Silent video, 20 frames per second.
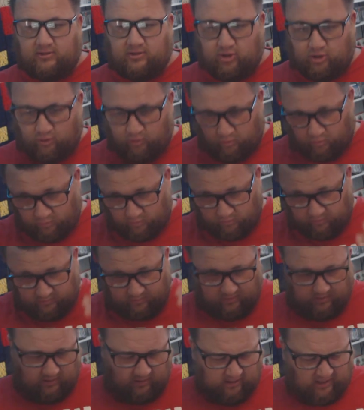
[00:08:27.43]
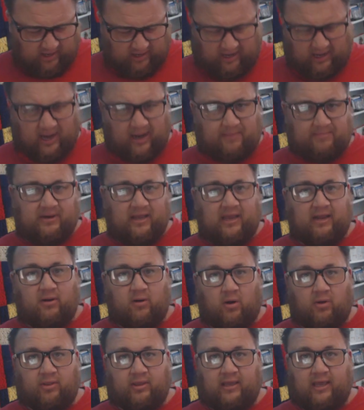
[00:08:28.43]
to accommodate
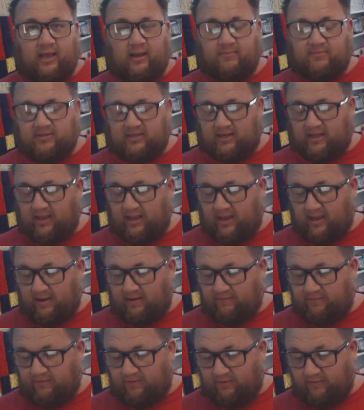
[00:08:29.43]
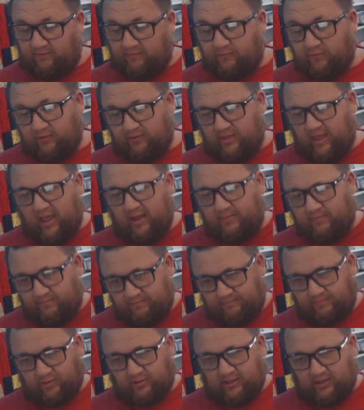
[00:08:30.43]
all the games that I have for that
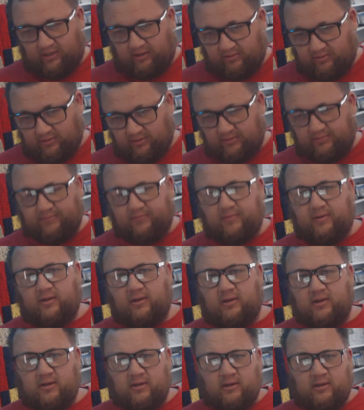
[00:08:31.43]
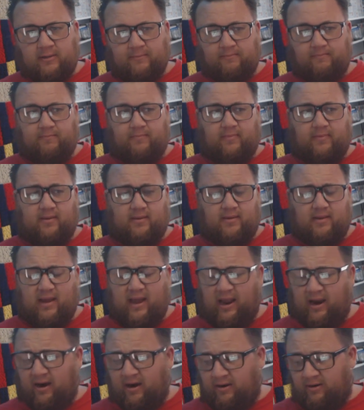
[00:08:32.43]
particular
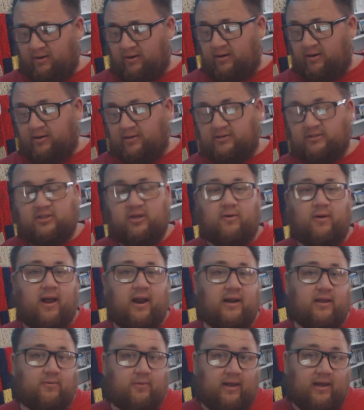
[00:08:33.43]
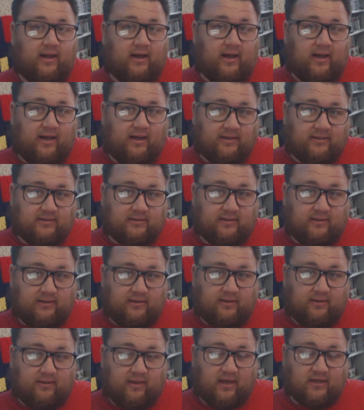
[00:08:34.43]
error. So anyway, guys,
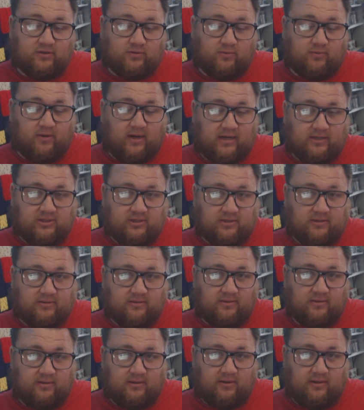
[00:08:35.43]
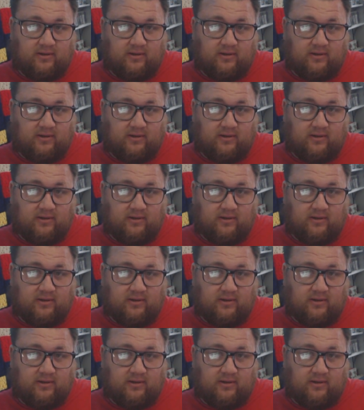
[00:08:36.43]
thanks for watching.